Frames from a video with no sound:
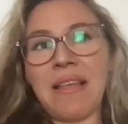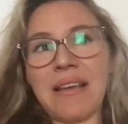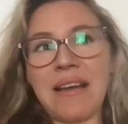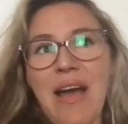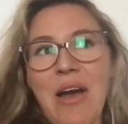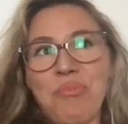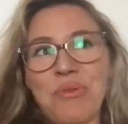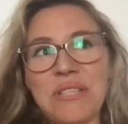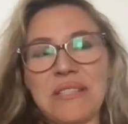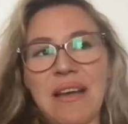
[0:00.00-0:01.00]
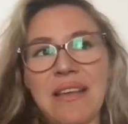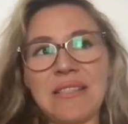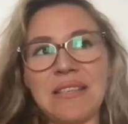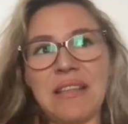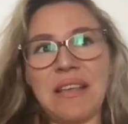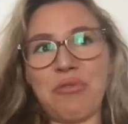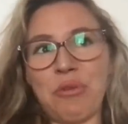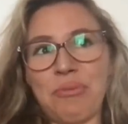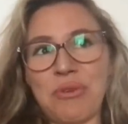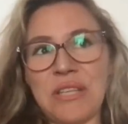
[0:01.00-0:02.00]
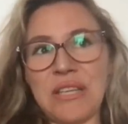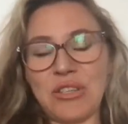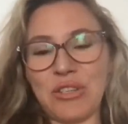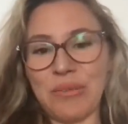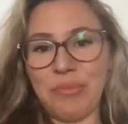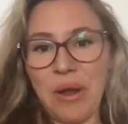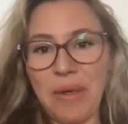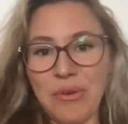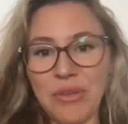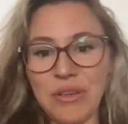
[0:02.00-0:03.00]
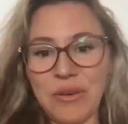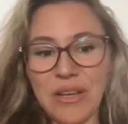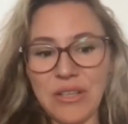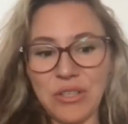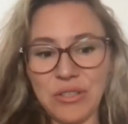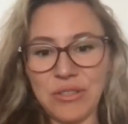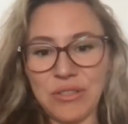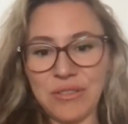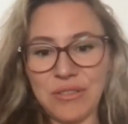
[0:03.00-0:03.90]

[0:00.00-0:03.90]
like, how precise are they for prediction, primary directions?